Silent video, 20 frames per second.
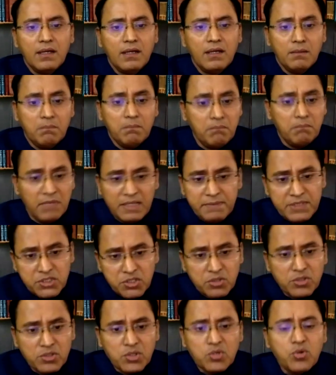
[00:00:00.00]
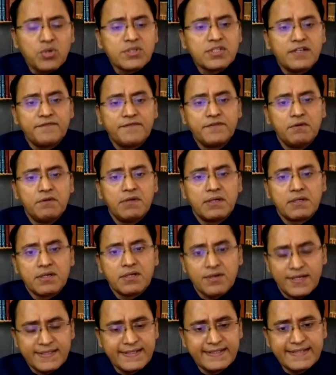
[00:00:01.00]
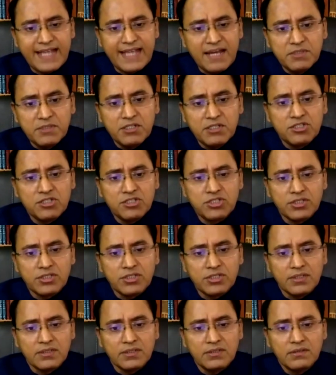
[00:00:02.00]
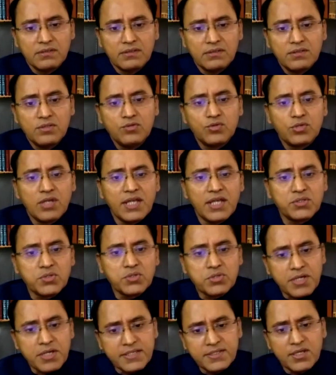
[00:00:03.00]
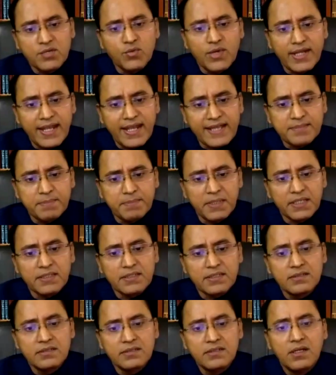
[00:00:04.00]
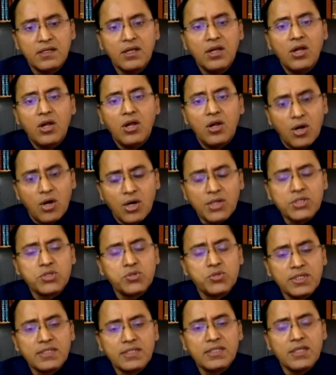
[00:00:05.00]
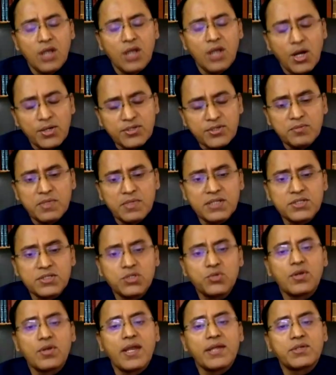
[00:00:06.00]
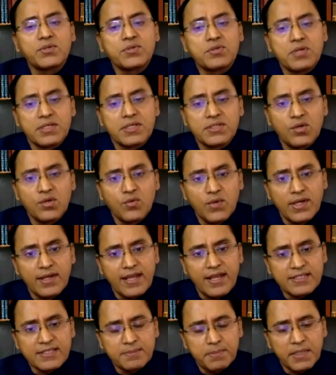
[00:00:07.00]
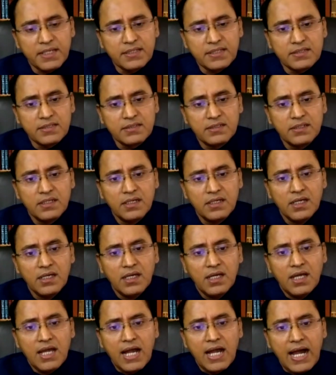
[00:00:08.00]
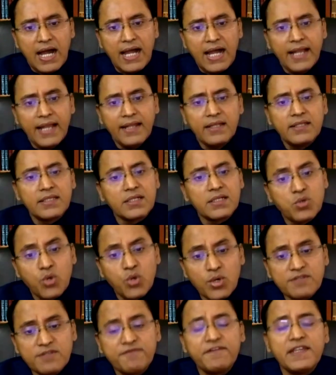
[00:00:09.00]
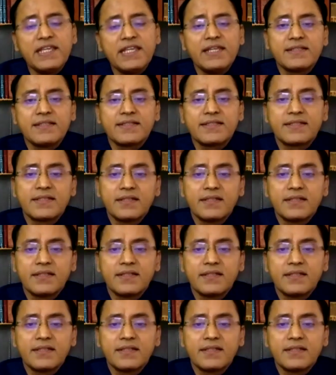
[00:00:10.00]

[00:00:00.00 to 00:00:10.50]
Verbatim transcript: Maybe during the course of your cross-examination, you would like to stress on one aspect, or during the arguments, you would like to stress on one aspect. And the court feels